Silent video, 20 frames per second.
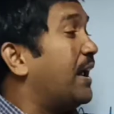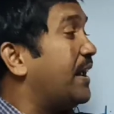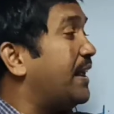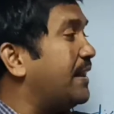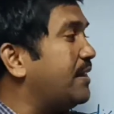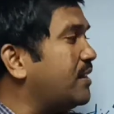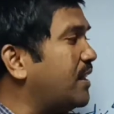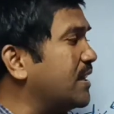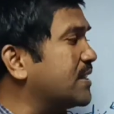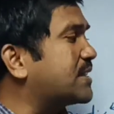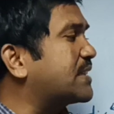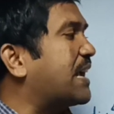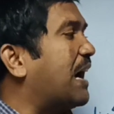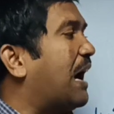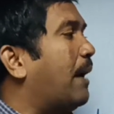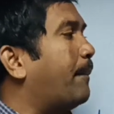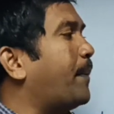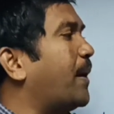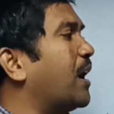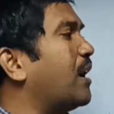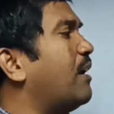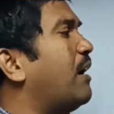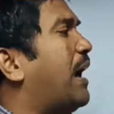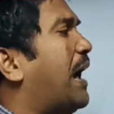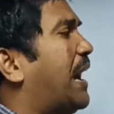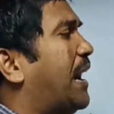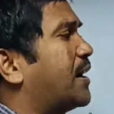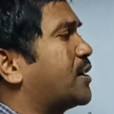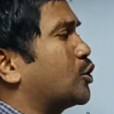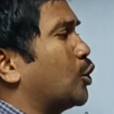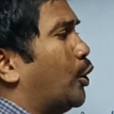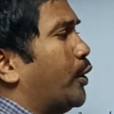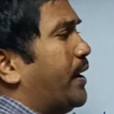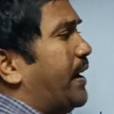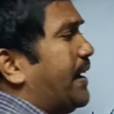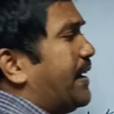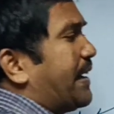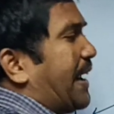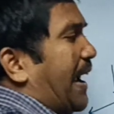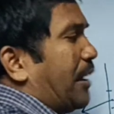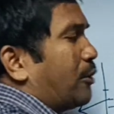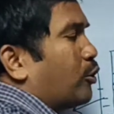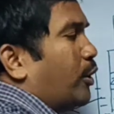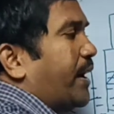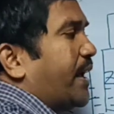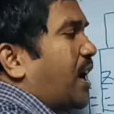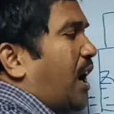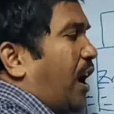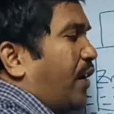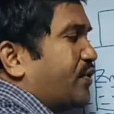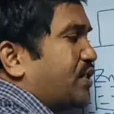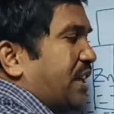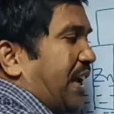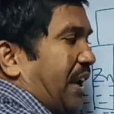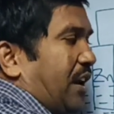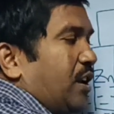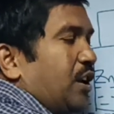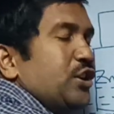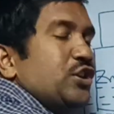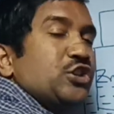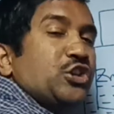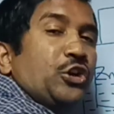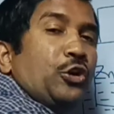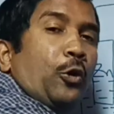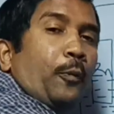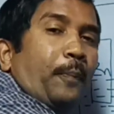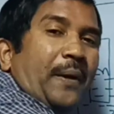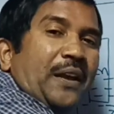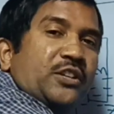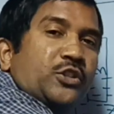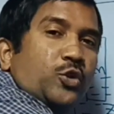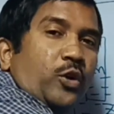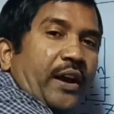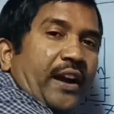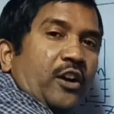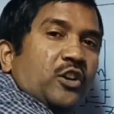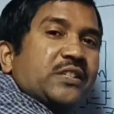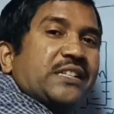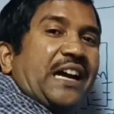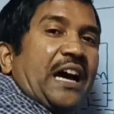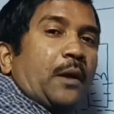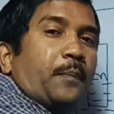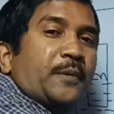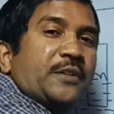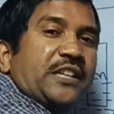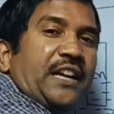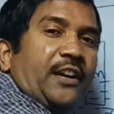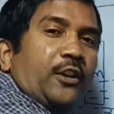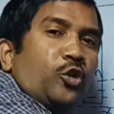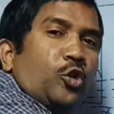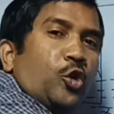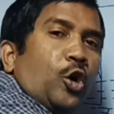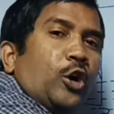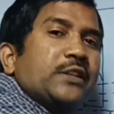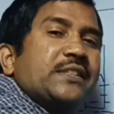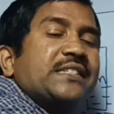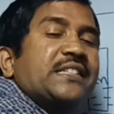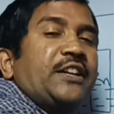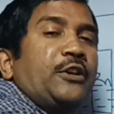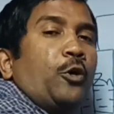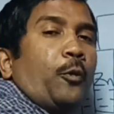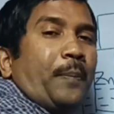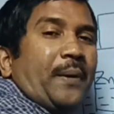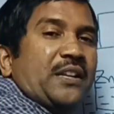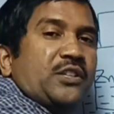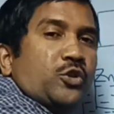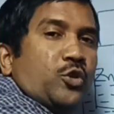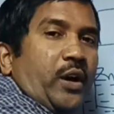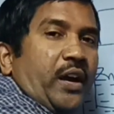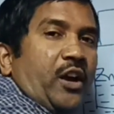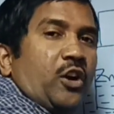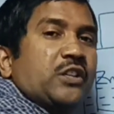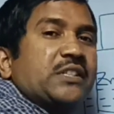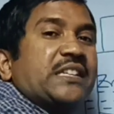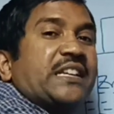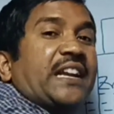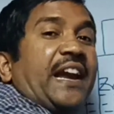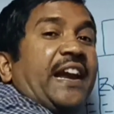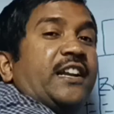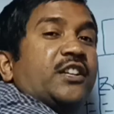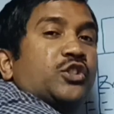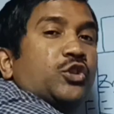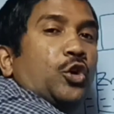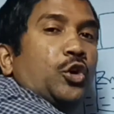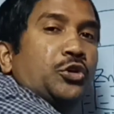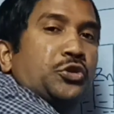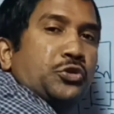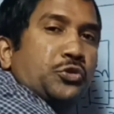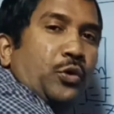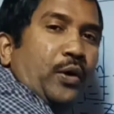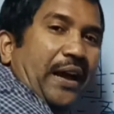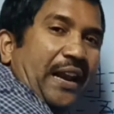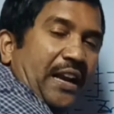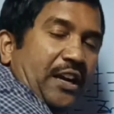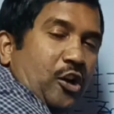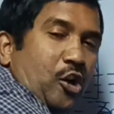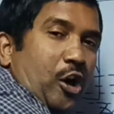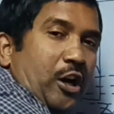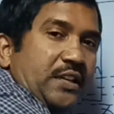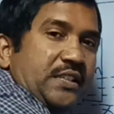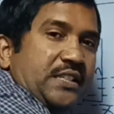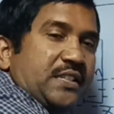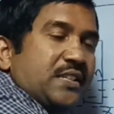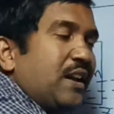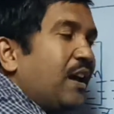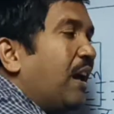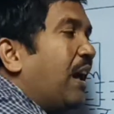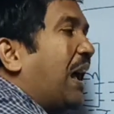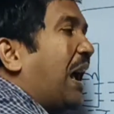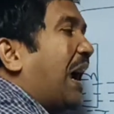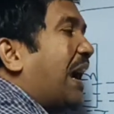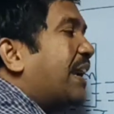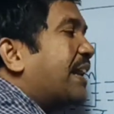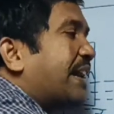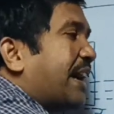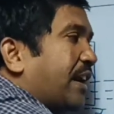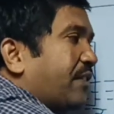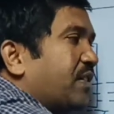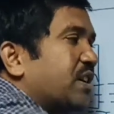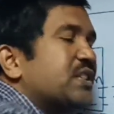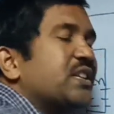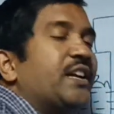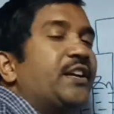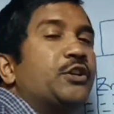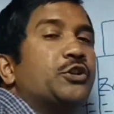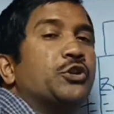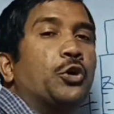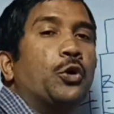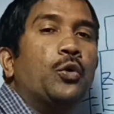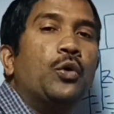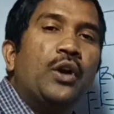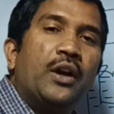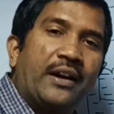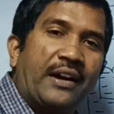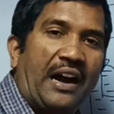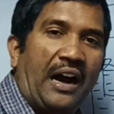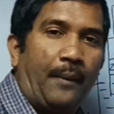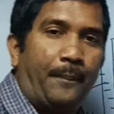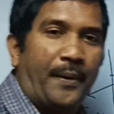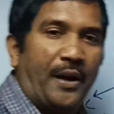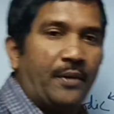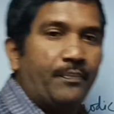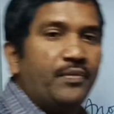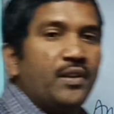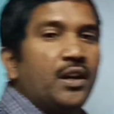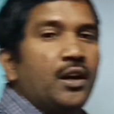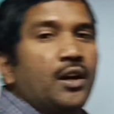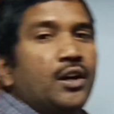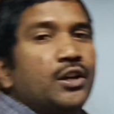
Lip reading: In this copper electrode, in cathodic of cell, Cu plus 2 ions are present. Those Cu plus 2 ions gains those 2 electrons and converts into copper.